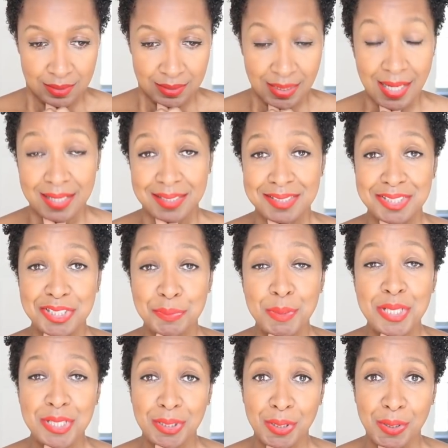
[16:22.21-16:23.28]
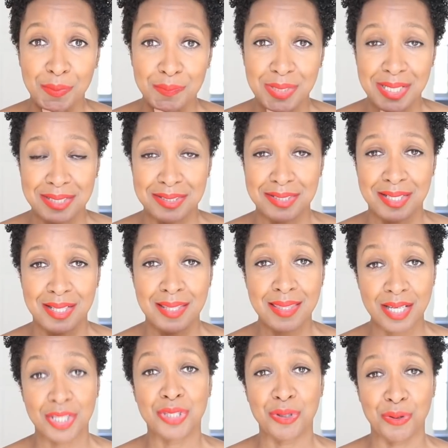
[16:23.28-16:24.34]
yeah, it just means a lot. And
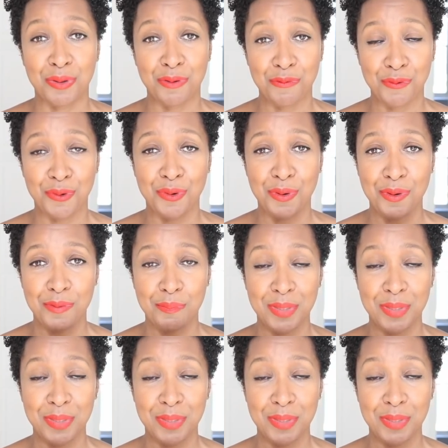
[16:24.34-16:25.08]
thank you for